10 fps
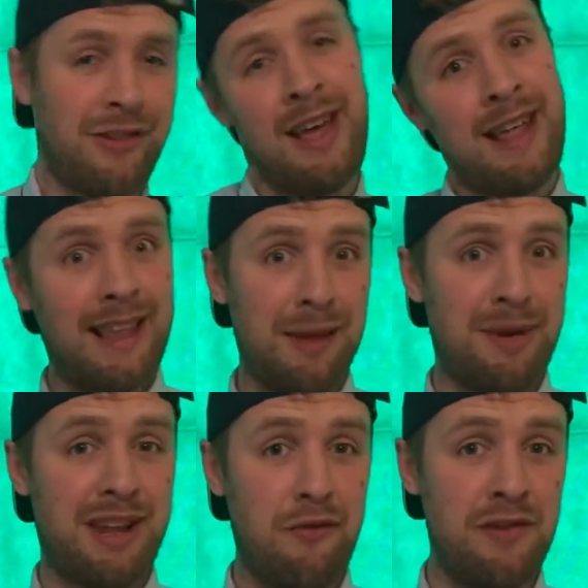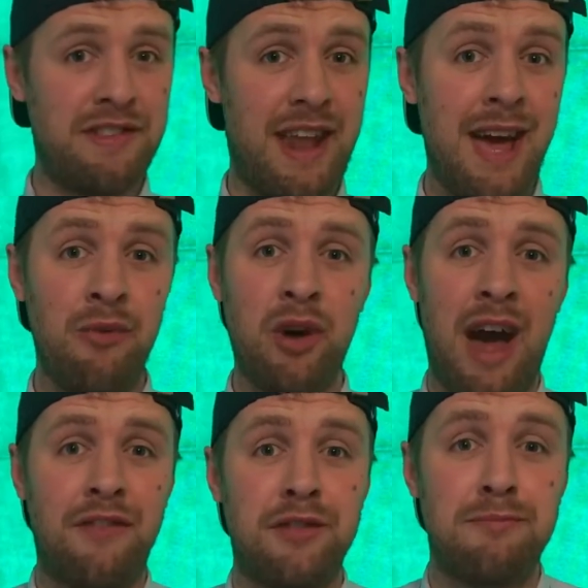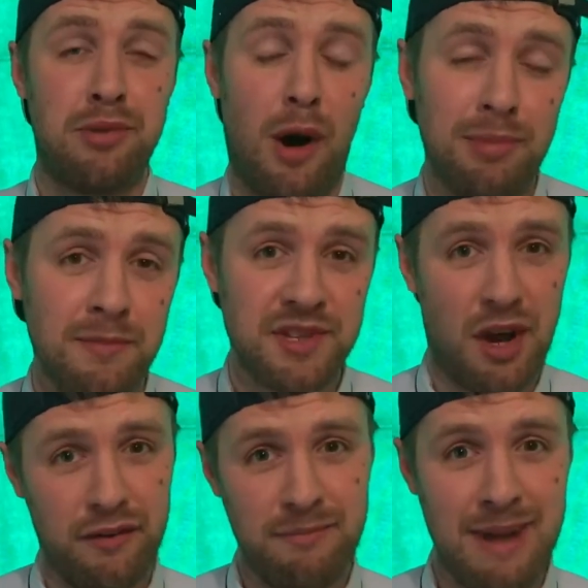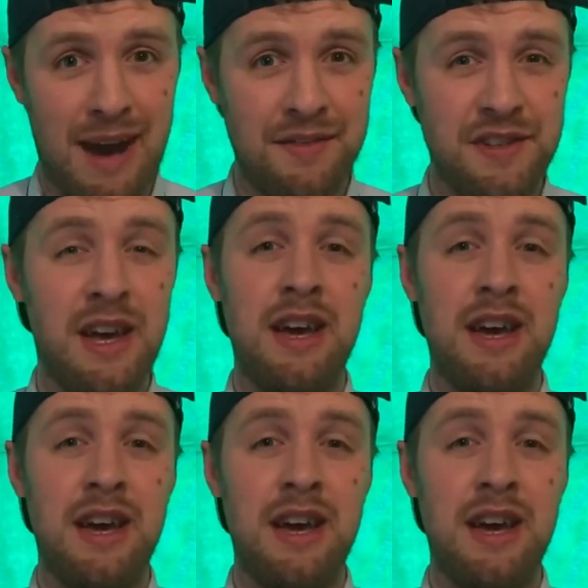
A little bit different today. We're going to have some problem solving maths.